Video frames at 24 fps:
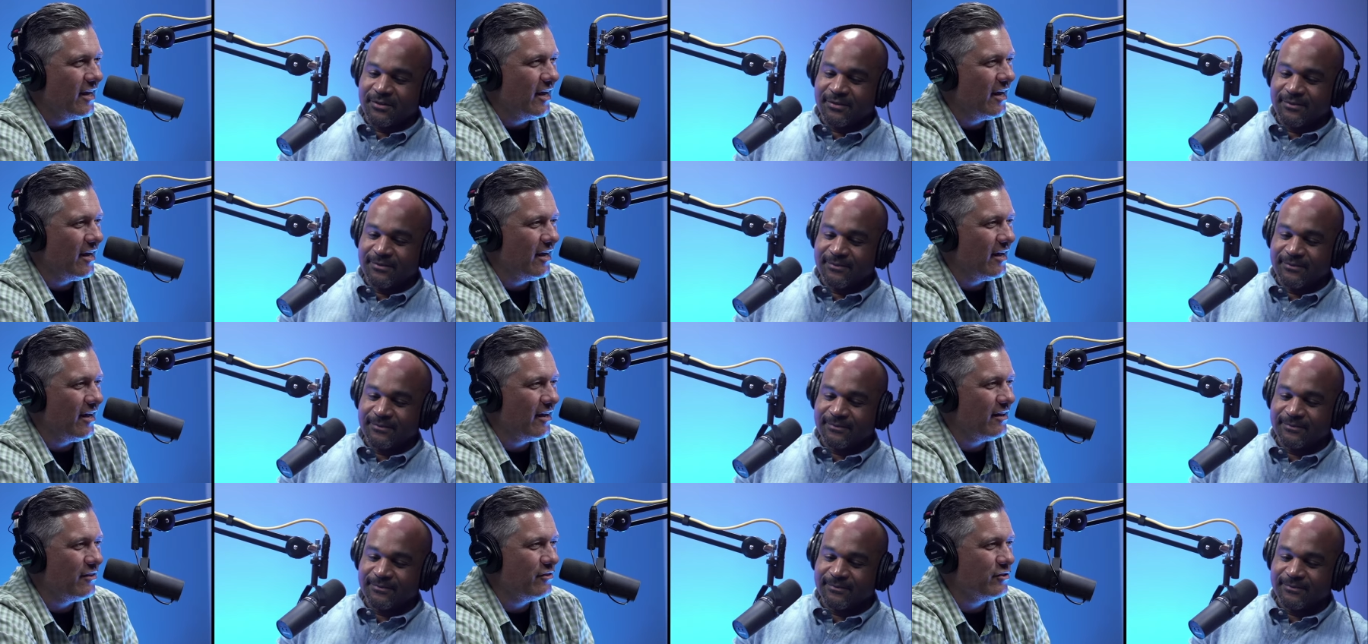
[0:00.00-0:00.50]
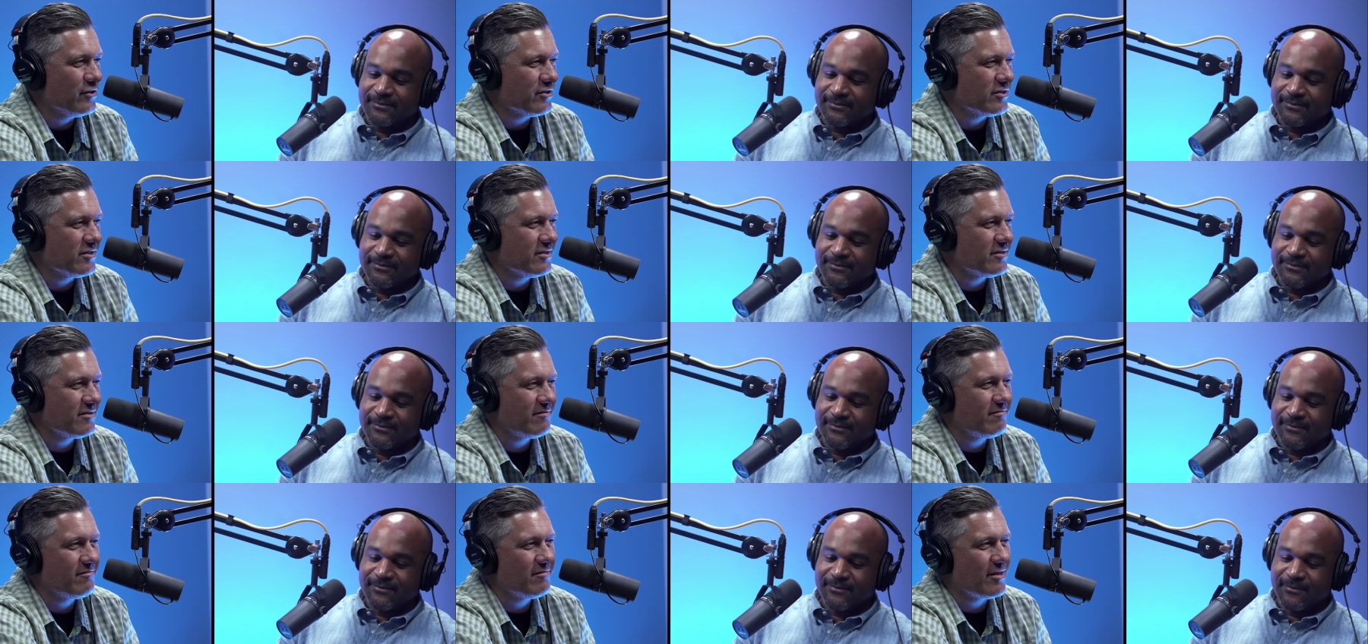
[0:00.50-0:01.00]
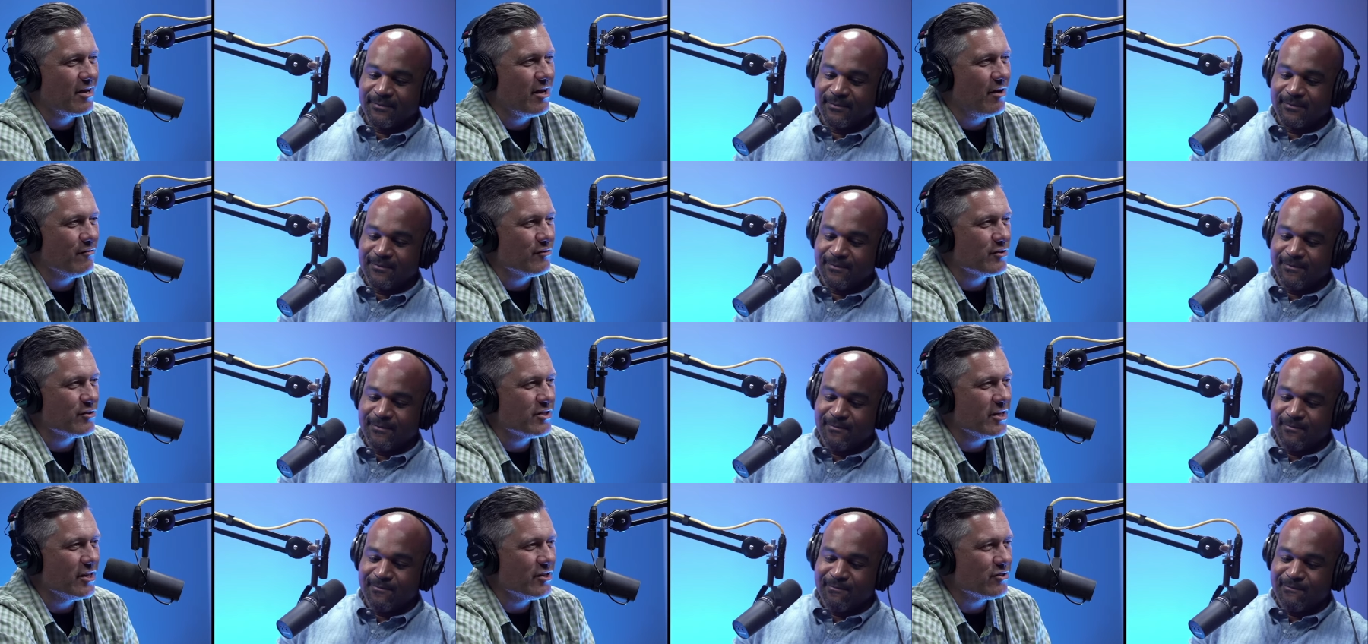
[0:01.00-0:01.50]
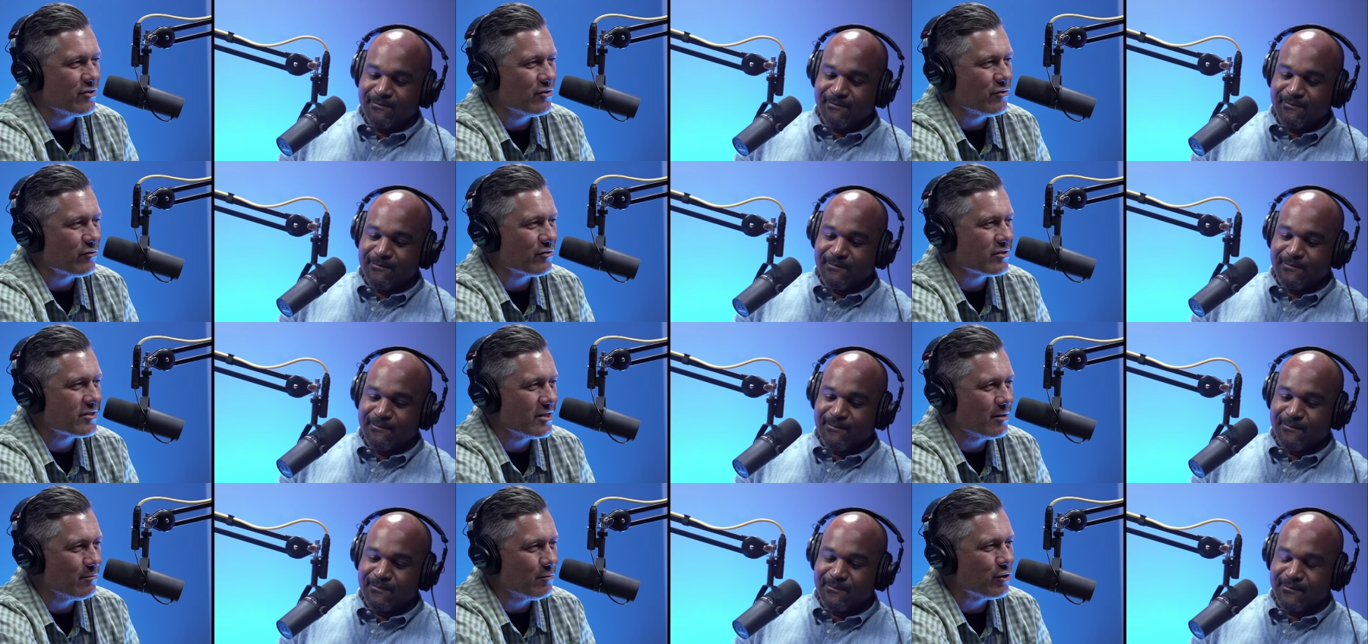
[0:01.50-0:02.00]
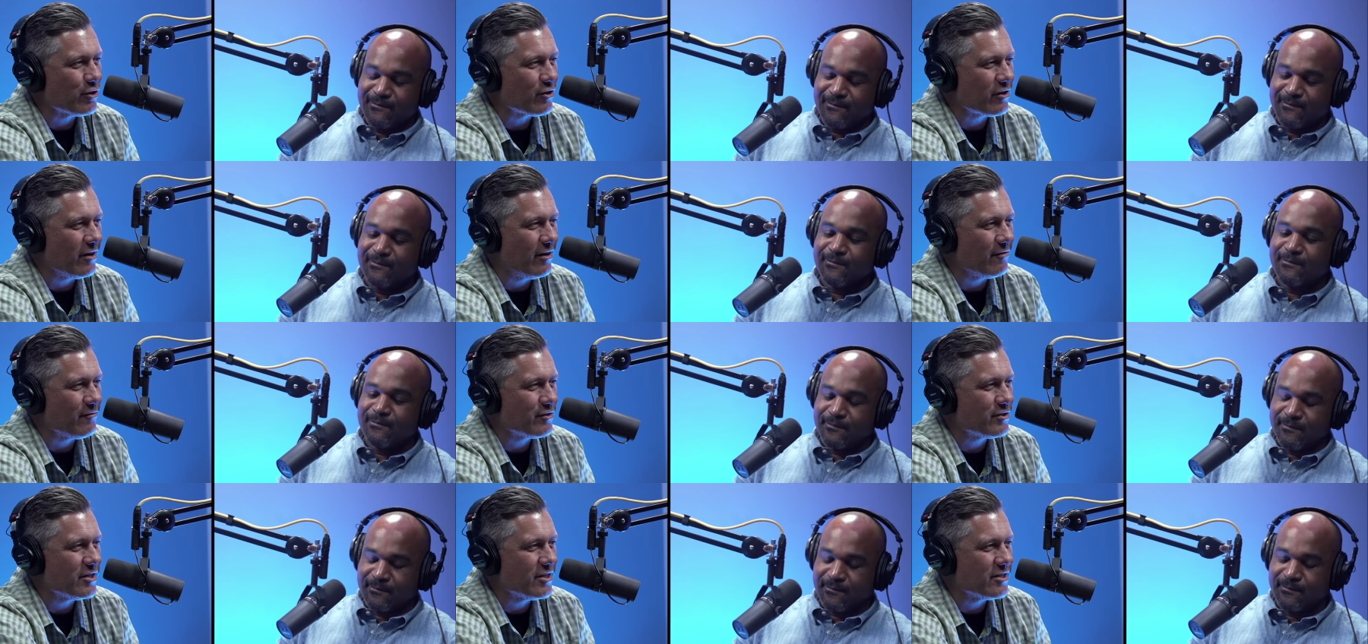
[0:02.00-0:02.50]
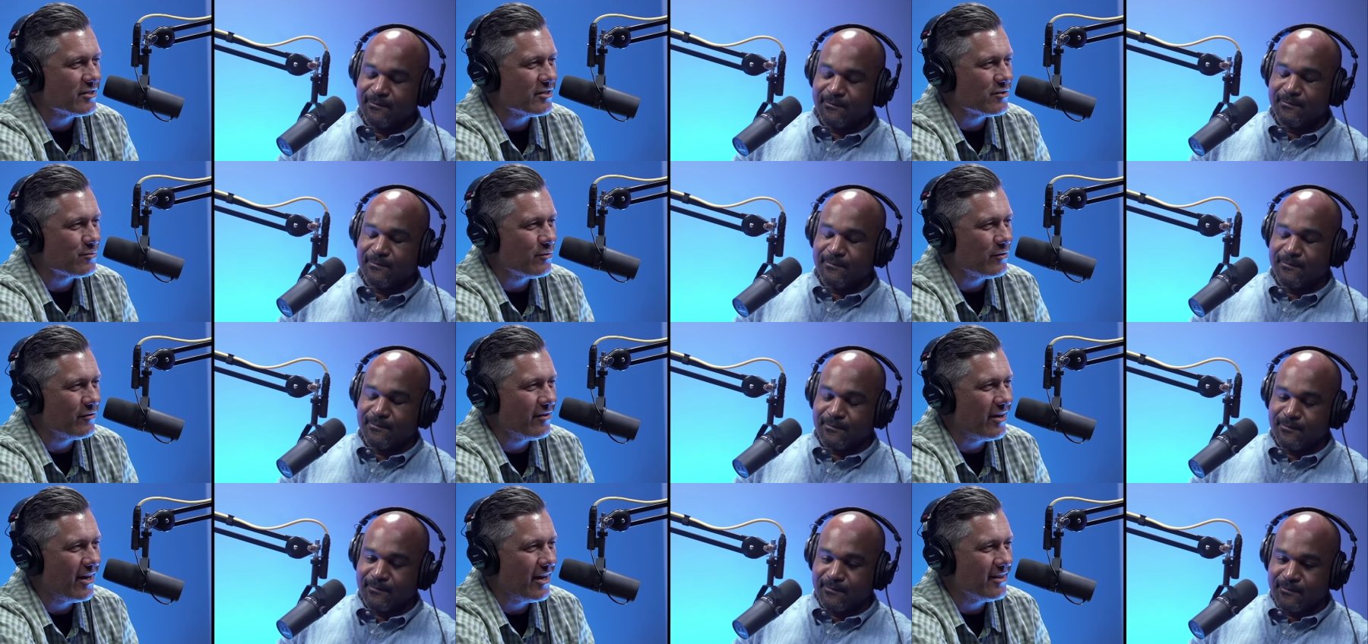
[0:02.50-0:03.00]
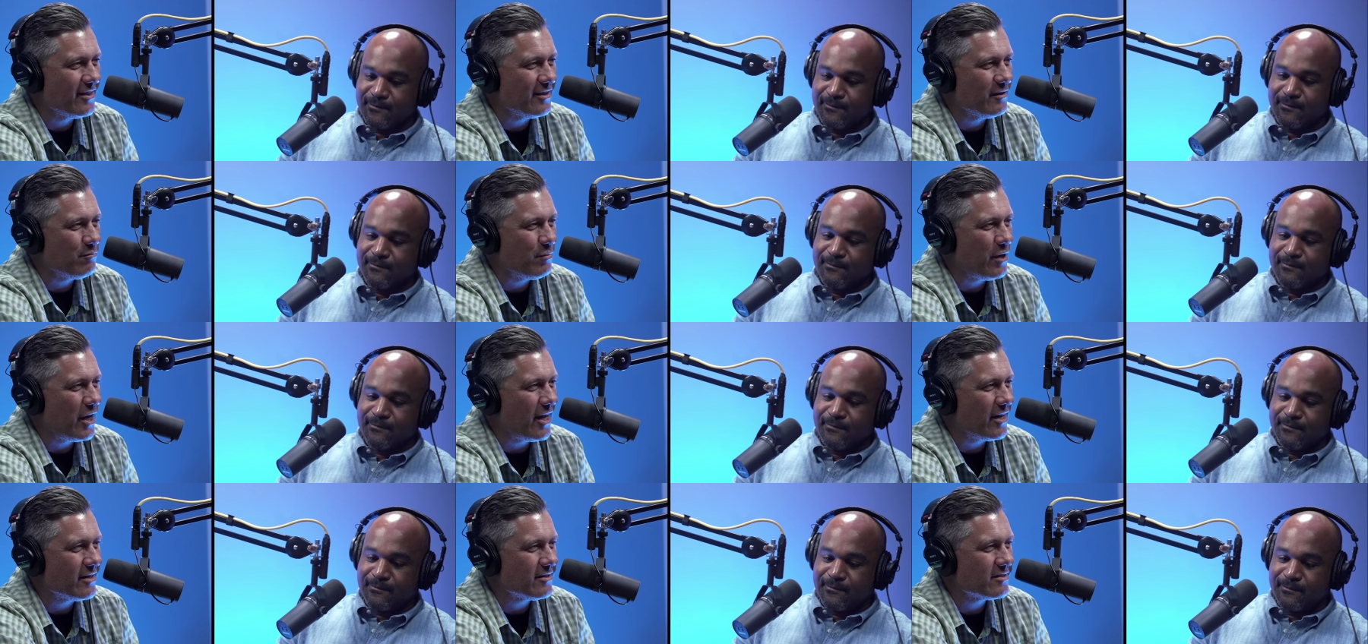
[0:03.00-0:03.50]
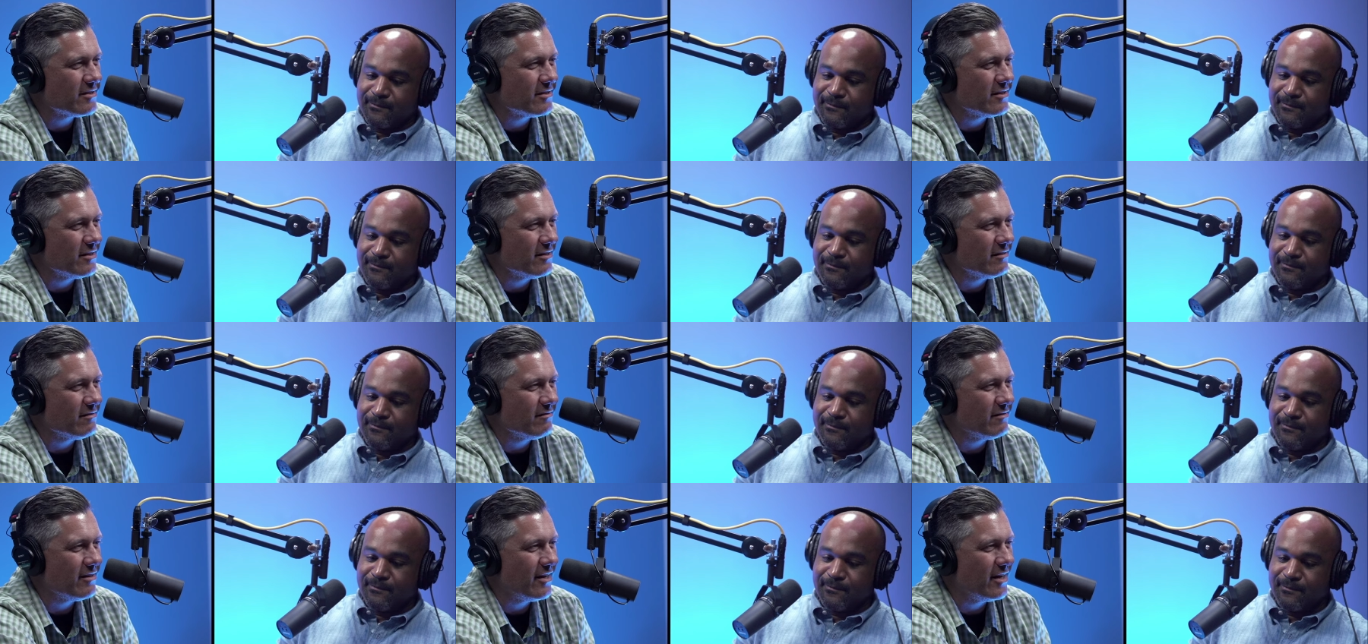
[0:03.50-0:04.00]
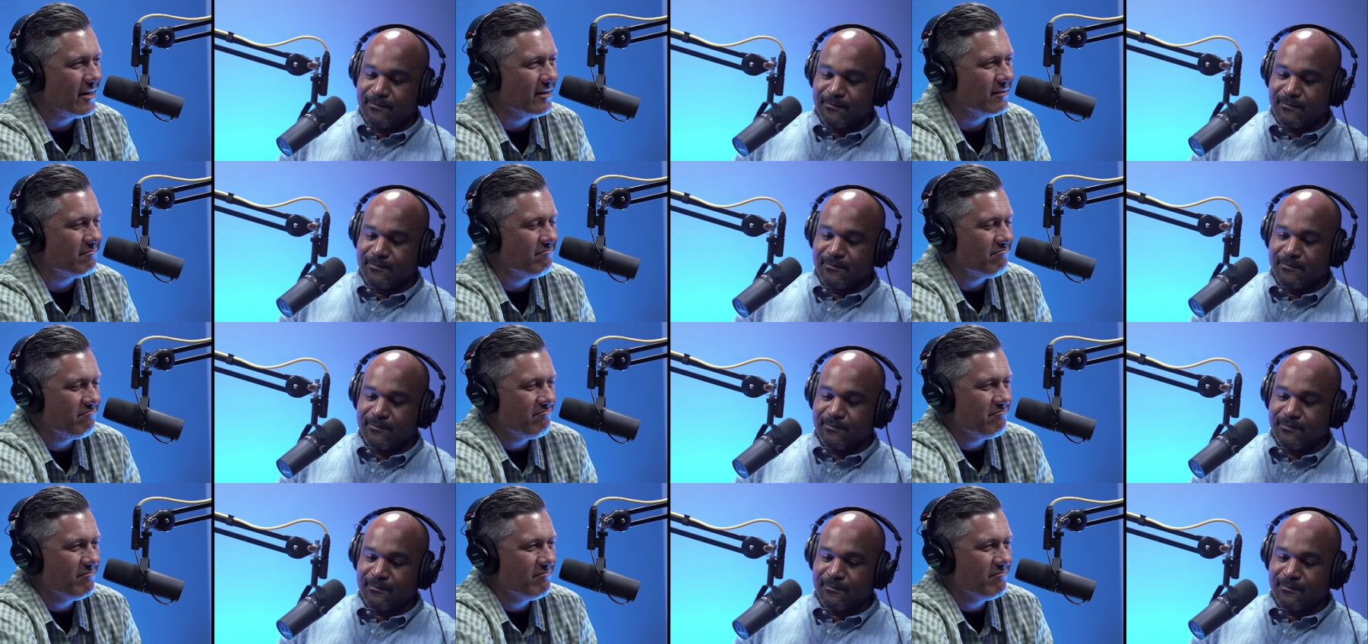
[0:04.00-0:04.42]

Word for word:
Speaker 1: Uh, this is a conversation or similar conversations we've had in the past. And I,